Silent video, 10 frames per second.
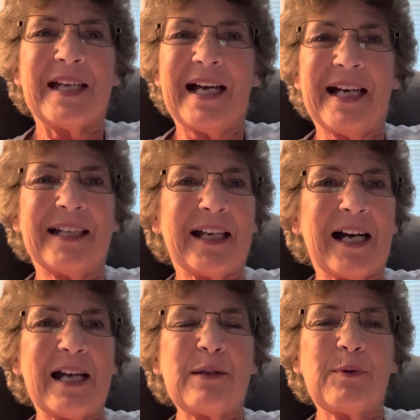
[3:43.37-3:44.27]
and
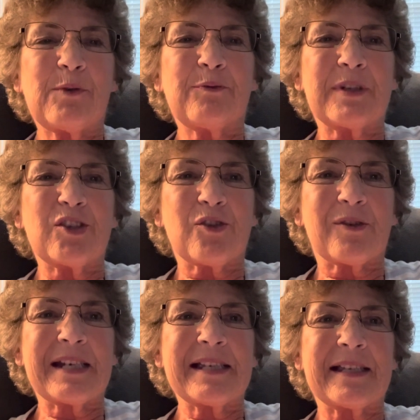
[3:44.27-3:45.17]
I will
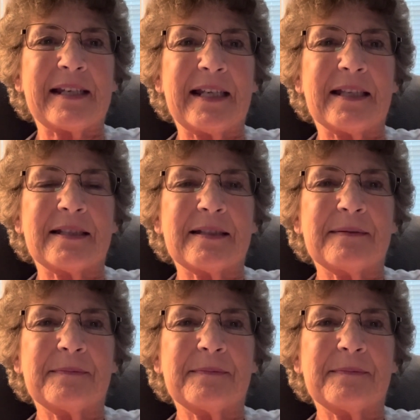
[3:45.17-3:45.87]
rejoice in it.